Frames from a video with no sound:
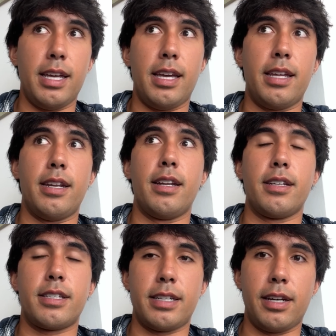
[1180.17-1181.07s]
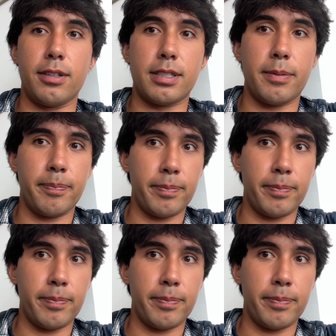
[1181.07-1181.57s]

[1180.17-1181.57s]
in sales.